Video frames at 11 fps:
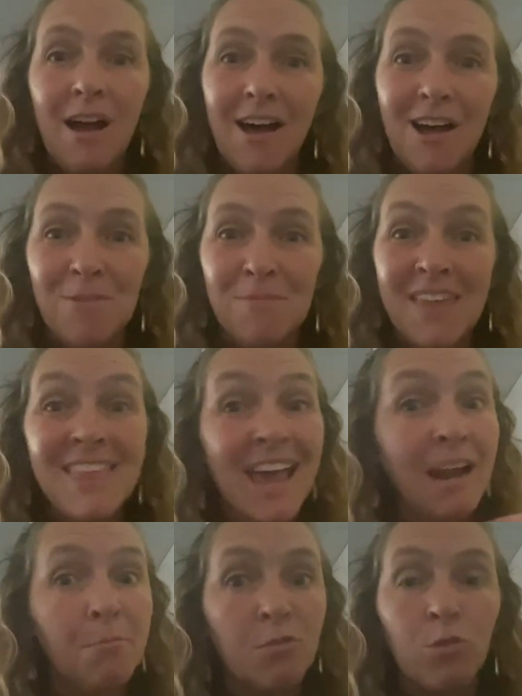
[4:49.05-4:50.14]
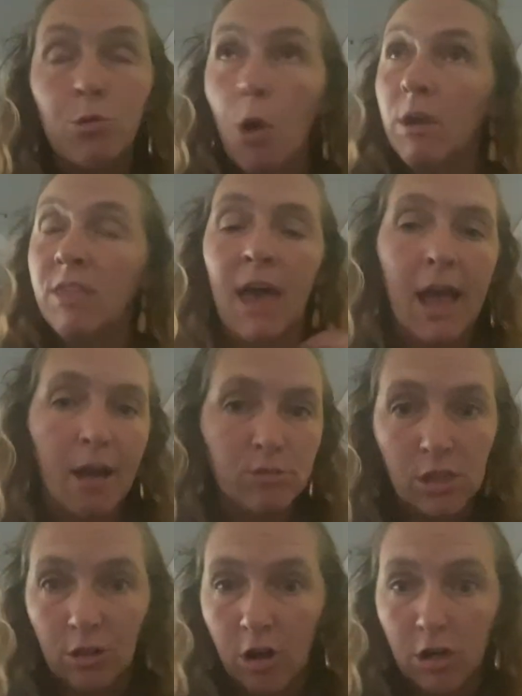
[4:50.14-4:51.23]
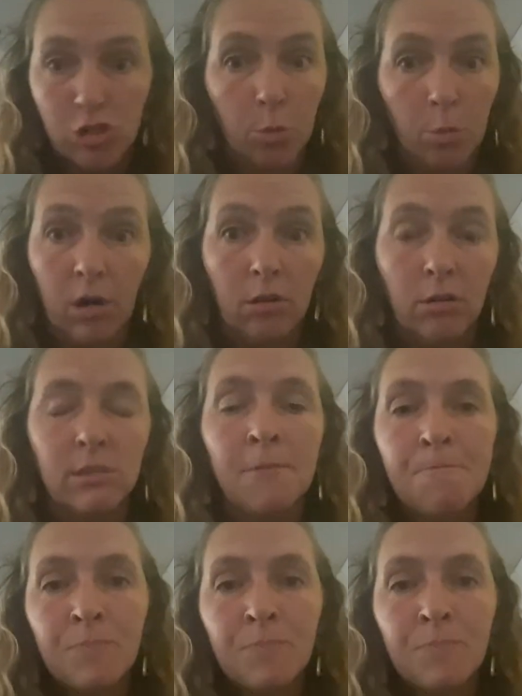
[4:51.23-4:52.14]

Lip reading: and then growing that out to the larger world.